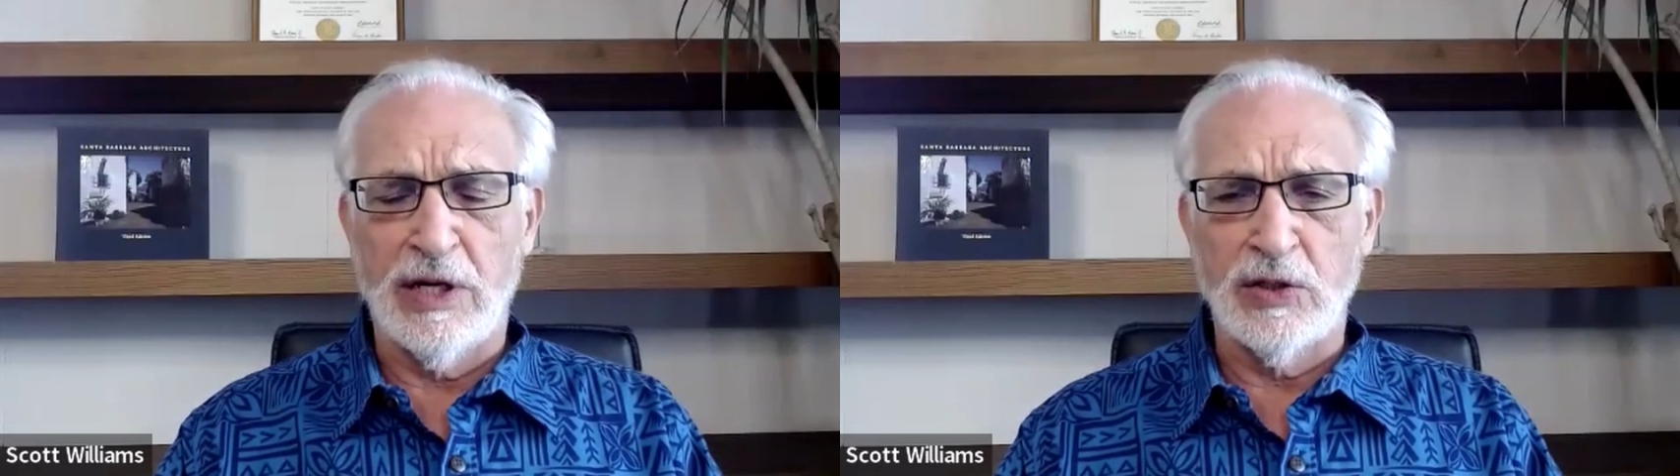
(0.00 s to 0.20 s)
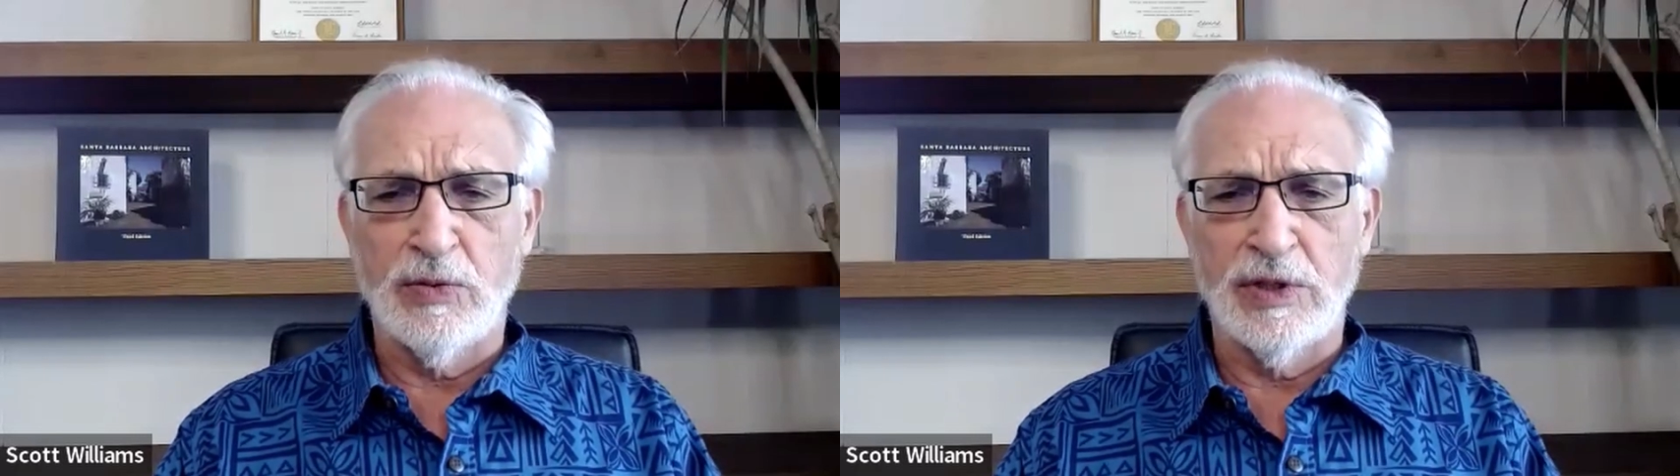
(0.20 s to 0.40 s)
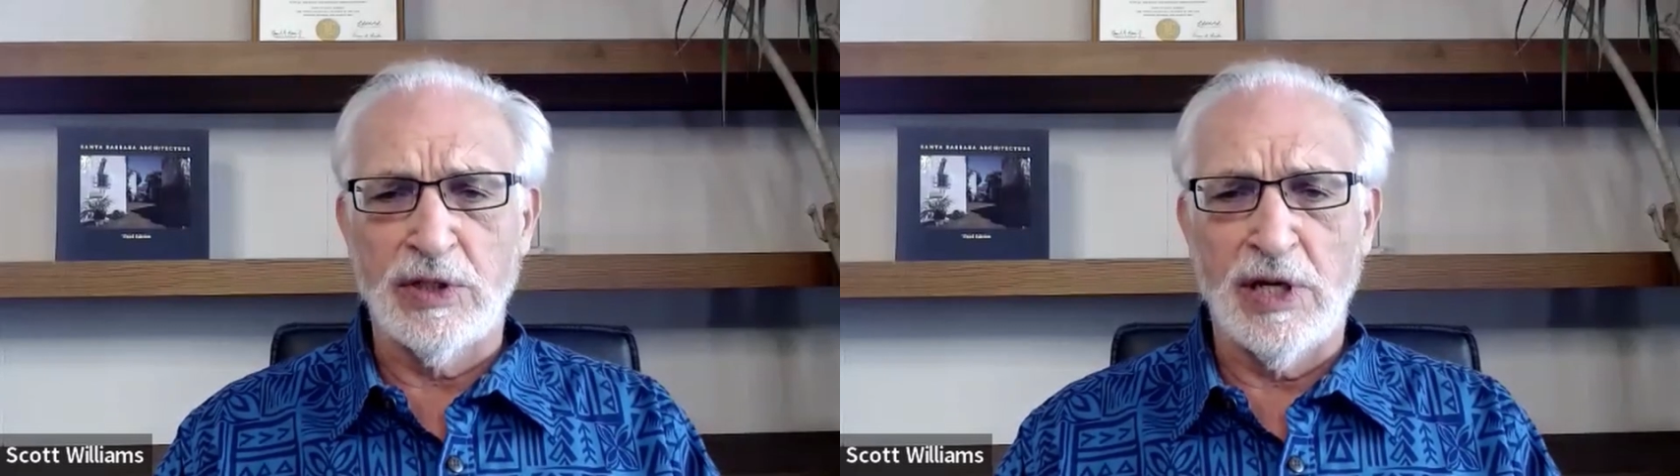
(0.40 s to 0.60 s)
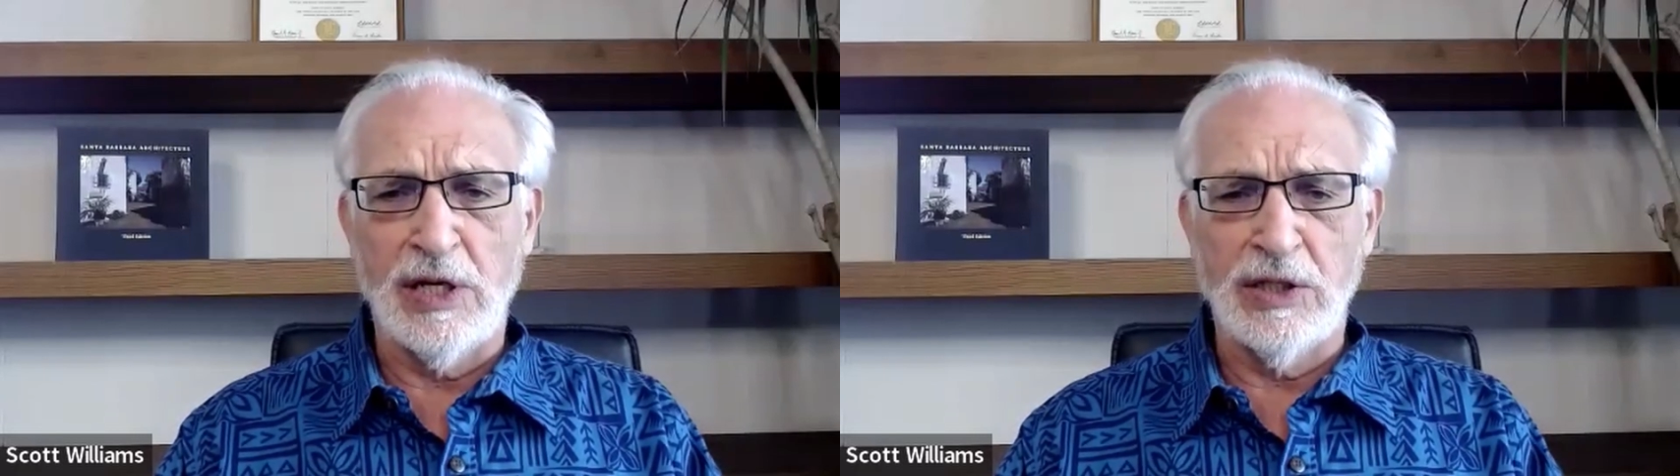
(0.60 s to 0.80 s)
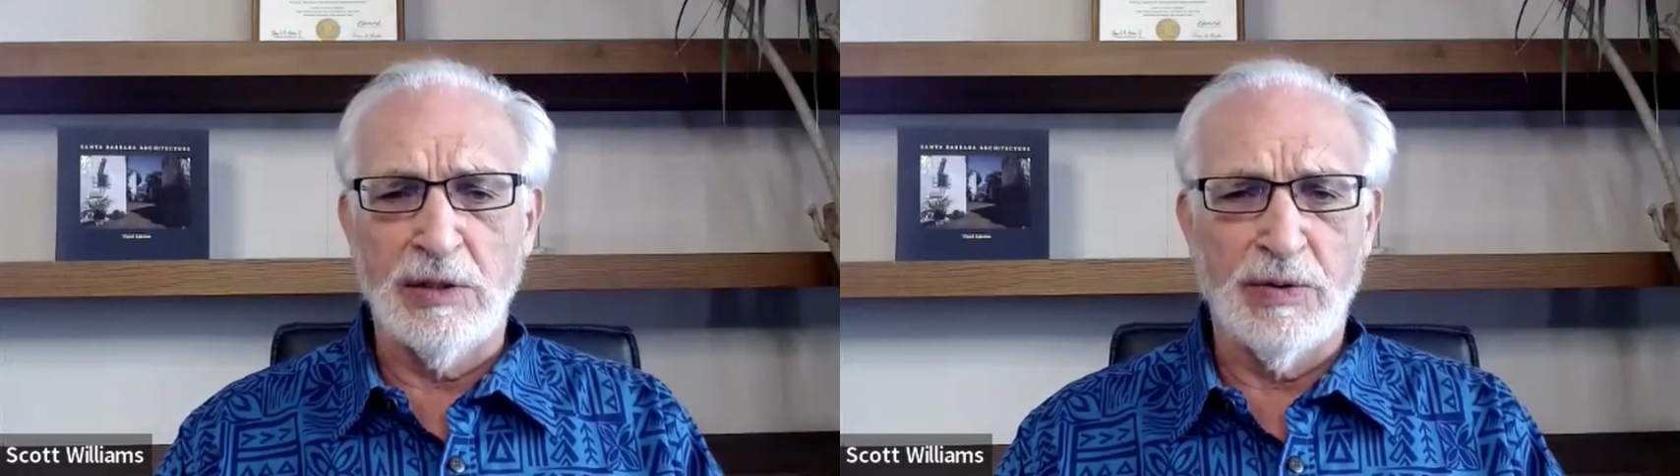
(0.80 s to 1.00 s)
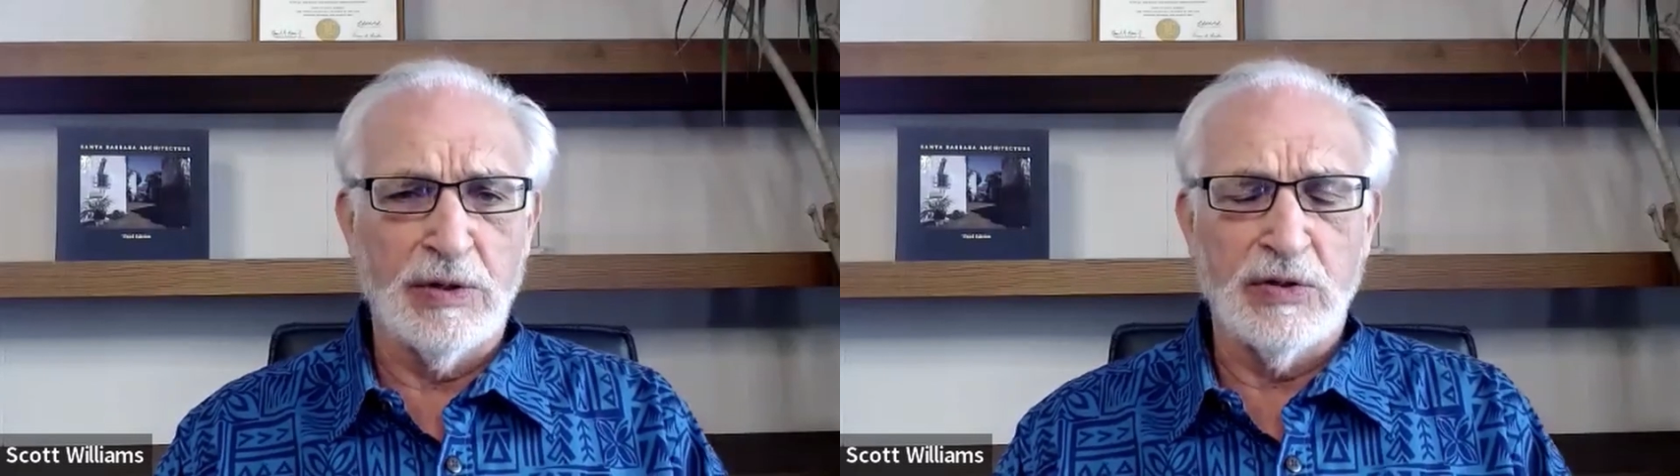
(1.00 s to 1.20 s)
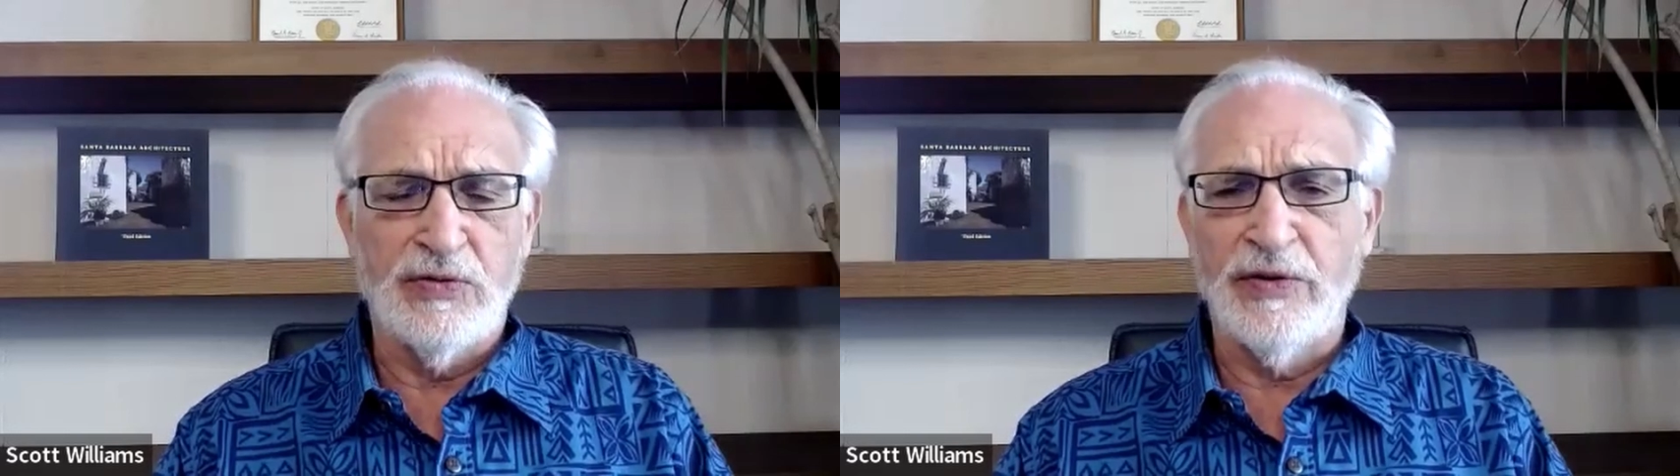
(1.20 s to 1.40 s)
dollars worth of staging produce